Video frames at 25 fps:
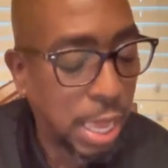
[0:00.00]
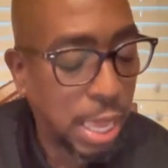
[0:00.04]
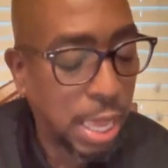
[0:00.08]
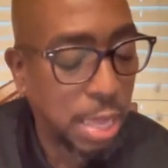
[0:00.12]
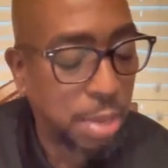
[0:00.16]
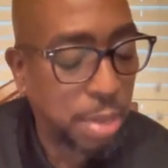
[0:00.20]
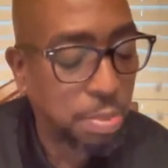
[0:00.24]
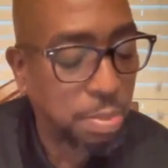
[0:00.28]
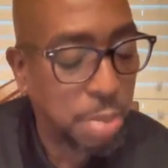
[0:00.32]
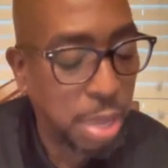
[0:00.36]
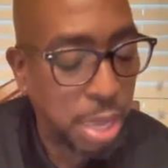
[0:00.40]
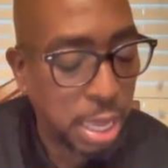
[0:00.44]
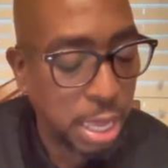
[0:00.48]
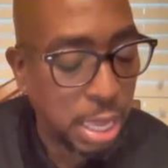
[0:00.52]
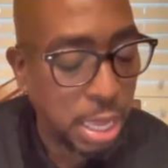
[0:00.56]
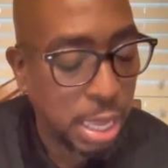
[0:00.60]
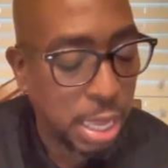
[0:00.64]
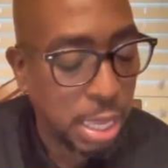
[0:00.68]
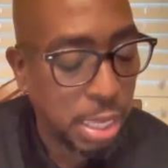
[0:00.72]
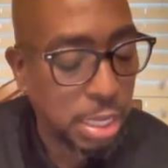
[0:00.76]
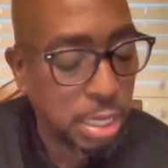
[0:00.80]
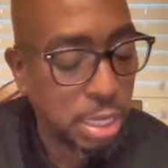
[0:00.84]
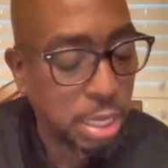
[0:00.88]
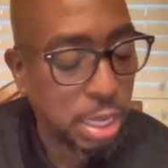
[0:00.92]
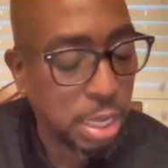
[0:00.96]
And
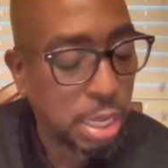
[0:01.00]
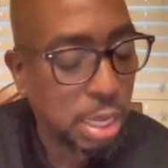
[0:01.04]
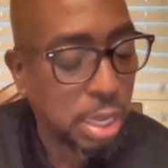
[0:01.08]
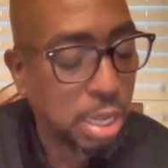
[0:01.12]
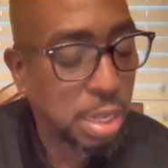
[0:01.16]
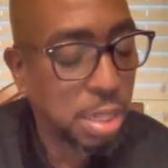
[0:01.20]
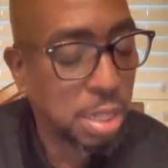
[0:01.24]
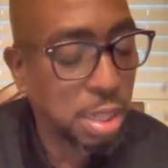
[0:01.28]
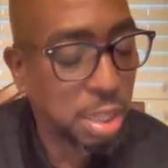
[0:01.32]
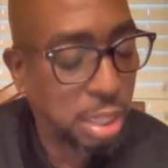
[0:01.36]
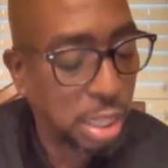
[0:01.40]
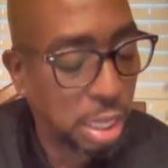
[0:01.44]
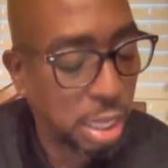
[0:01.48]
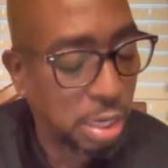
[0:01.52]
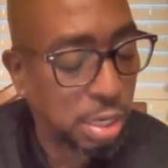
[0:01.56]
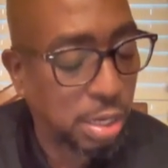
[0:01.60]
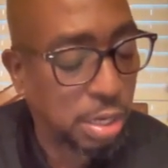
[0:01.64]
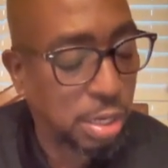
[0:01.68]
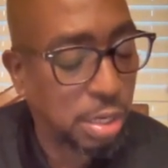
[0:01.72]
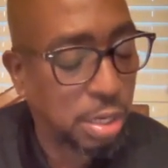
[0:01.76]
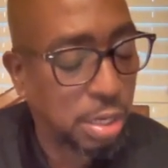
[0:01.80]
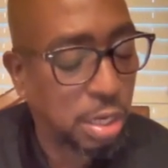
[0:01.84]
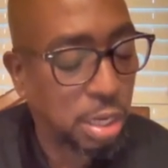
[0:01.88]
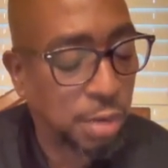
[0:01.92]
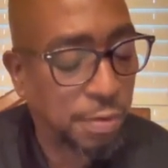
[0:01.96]
men
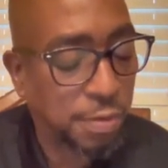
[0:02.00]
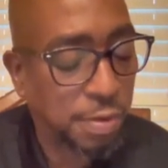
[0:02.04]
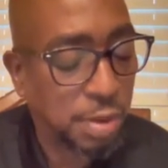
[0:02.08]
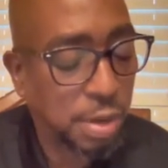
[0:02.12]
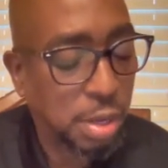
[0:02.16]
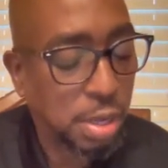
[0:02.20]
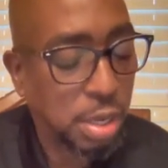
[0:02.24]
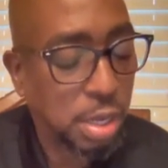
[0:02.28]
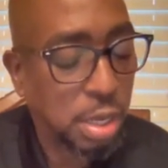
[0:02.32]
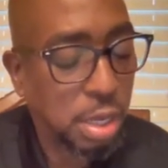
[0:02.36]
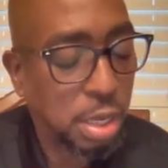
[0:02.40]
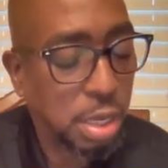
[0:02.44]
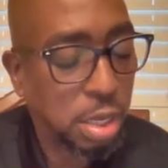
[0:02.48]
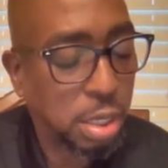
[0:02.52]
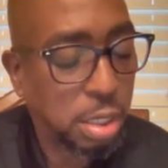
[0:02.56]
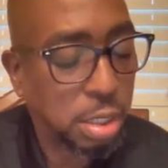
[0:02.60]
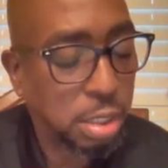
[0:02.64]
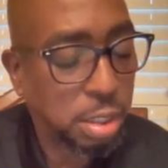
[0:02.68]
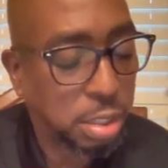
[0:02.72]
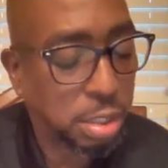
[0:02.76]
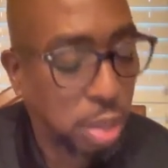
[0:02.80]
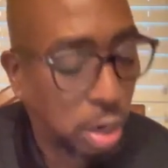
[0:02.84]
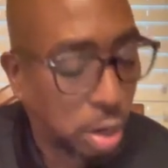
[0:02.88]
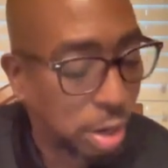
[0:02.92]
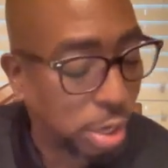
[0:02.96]
love
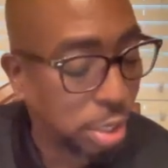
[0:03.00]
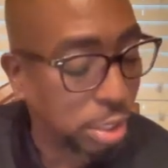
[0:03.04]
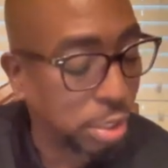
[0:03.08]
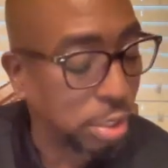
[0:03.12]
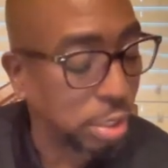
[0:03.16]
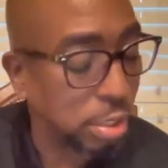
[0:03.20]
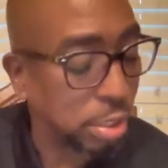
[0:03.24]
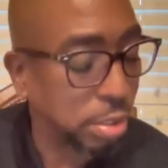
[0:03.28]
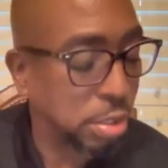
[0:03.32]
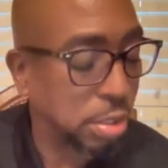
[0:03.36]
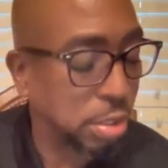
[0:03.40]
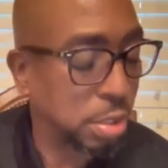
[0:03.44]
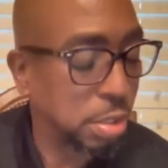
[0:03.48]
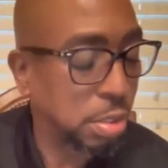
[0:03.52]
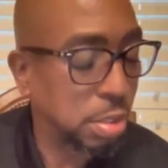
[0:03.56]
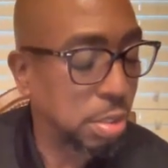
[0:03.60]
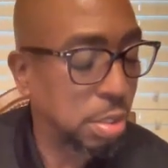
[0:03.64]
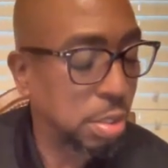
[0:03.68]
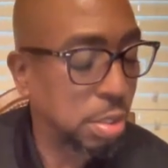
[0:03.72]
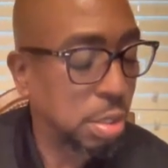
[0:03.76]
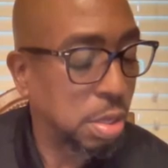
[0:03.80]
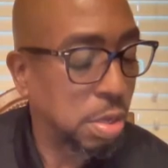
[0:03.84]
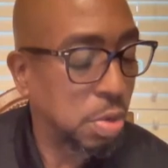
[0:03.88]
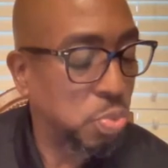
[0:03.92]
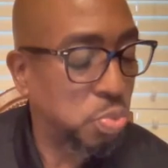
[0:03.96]
darkness
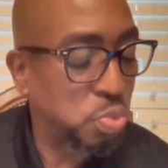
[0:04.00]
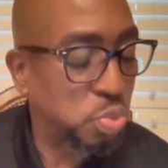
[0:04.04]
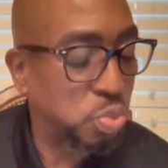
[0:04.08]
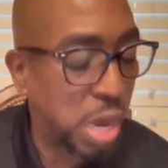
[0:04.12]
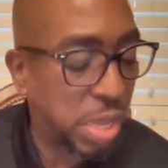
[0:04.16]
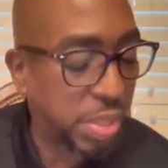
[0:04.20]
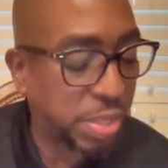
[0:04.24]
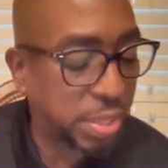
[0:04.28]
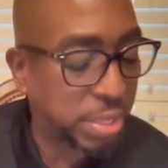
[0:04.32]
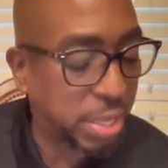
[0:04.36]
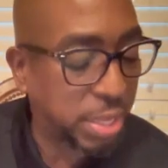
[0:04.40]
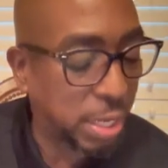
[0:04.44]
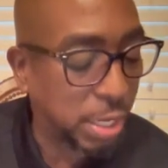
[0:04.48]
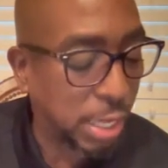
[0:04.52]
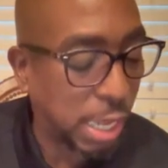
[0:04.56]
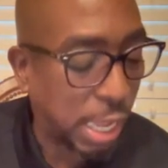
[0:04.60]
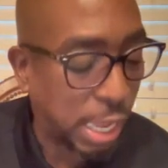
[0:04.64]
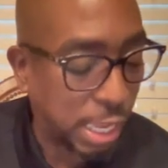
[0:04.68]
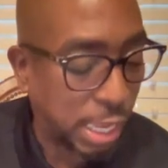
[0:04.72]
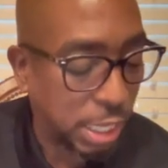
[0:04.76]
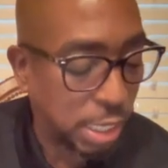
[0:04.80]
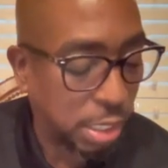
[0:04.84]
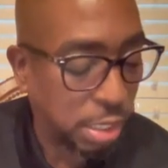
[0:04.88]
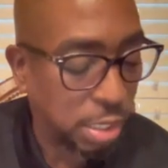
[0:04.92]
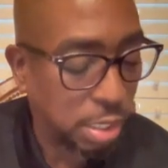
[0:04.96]
rather than
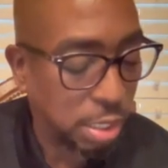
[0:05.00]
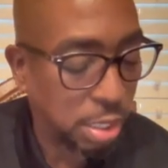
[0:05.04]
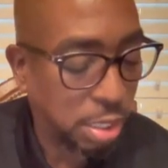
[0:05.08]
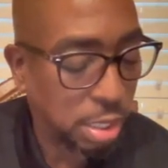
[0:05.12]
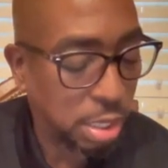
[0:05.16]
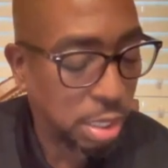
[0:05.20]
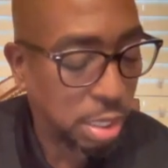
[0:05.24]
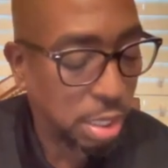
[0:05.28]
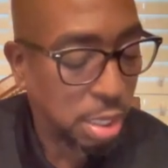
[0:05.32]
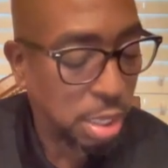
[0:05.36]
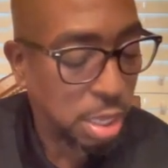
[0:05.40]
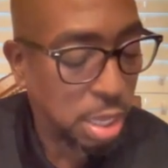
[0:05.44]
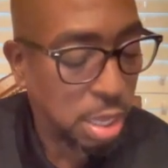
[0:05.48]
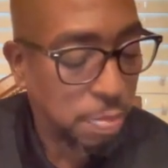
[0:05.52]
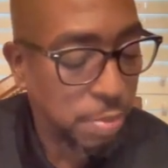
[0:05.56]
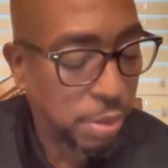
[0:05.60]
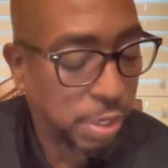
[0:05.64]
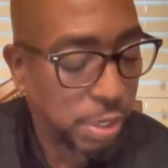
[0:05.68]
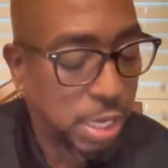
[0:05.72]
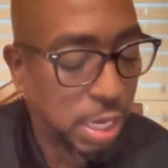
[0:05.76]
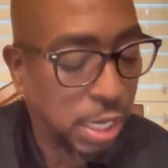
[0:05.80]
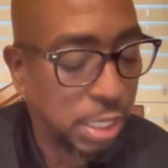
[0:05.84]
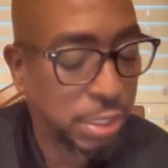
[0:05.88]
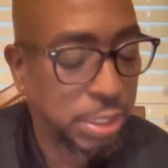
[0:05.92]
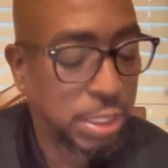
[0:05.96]
light
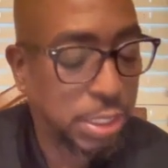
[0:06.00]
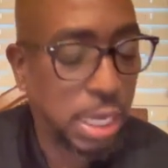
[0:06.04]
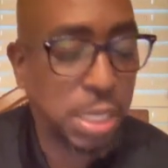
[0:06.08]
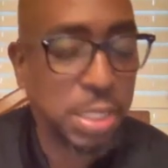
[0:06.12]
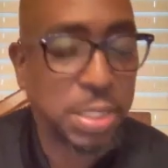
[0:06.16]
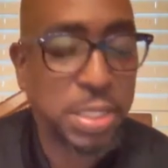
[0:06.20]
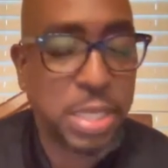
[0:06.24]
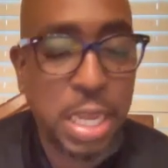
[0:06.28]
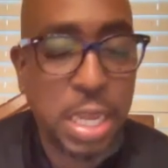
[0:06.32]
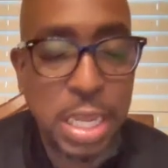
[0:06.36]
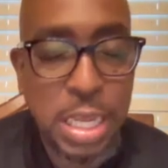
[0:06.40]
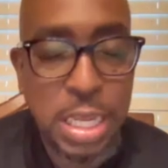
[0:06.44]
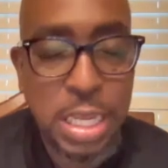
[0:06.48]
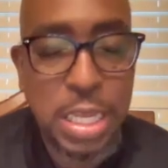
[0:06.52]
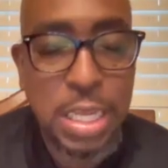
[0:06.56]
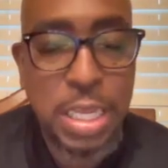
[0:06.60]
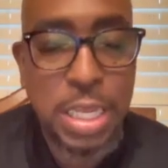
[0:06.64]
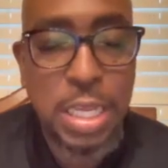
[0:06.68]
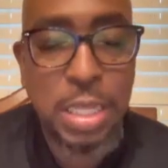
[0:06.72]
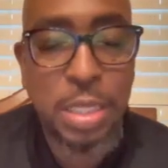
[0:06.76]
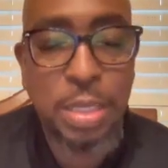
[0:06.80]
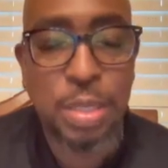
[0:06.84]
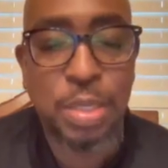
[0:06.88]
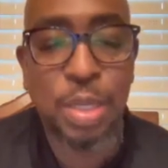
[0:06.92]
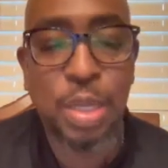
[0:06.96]
because their
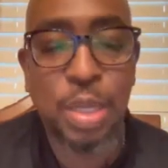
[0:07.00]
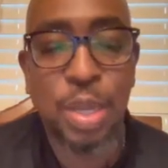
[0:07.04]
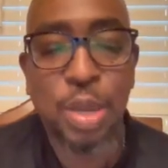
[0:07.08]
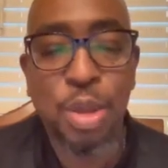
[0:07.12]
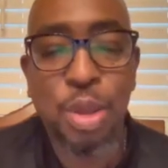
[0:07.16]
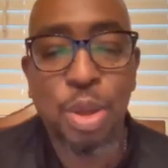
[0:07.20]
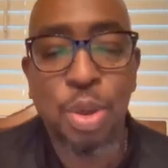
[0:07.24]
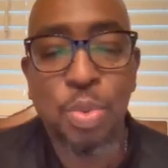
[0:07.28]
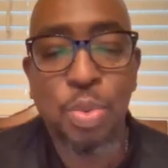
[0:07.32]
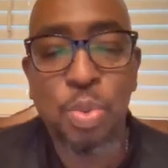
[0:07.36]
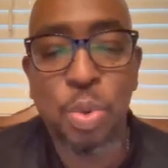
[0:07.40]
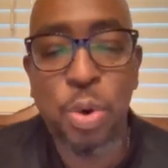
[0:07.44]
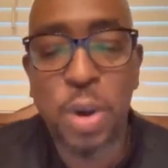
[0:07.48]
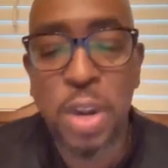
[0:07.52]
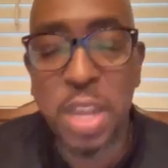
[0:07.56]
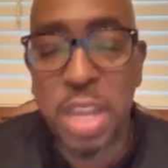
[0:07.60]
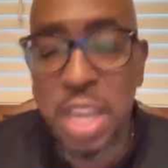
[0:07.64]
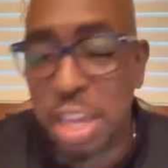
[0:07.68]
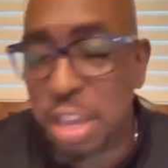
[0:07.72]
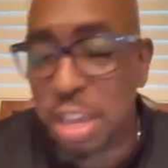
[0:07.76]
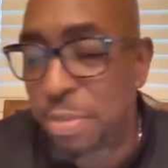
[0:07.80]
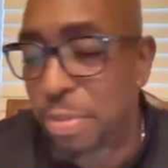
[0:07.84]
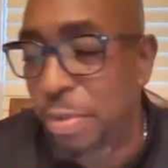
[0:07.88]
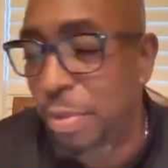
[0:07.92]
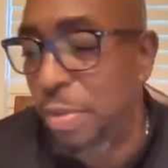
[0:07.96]
deeds
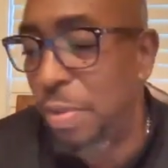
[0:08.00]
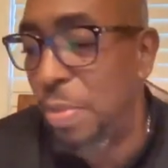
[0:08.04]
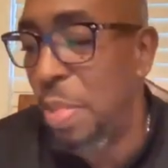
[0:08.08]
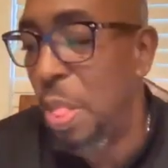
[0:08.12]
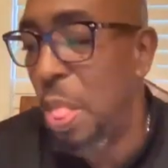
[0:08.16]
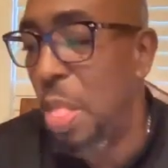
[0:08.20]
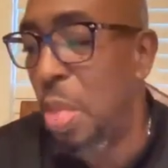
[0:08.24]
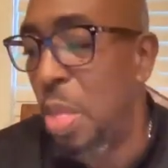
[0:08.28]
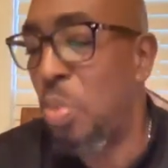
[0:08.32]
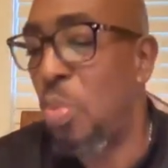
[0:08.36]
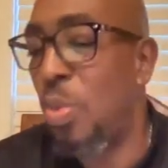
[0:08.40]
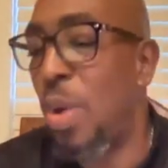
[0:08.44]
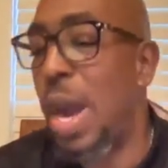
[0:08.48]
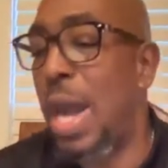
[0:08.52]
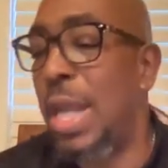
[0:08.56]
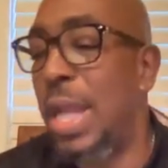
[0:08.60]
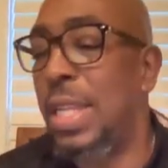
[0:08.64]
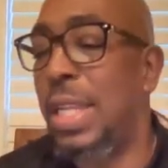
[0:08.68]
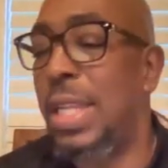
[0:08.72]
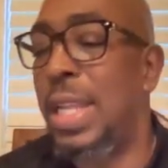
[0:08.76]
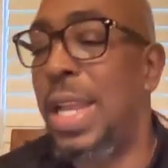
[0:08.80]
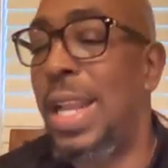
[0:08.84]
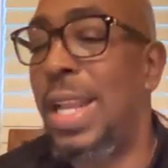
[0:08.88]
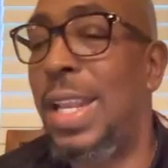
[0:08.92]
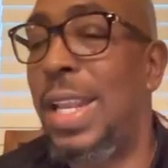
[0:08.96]
were evil.
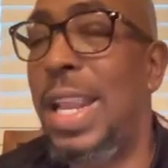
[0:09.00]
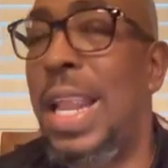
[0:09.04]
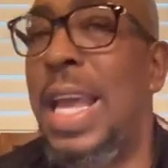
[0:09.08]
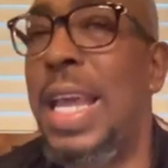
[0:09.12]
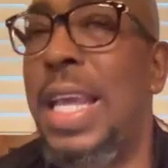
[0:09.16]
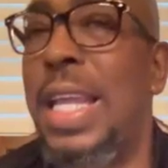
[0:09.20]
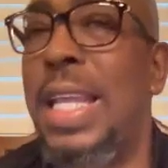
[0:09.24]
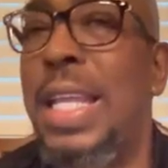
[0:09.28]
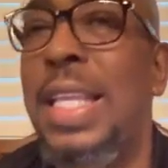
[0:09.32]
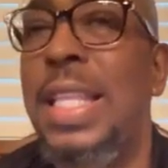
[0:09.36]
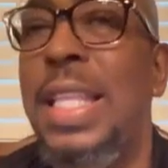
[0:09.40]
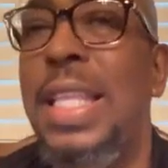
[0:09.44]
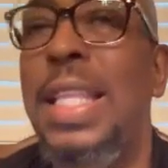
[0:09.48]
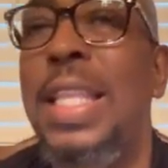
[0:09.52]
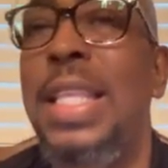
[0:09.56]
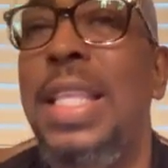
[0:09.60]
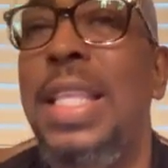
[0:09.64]
Why did they like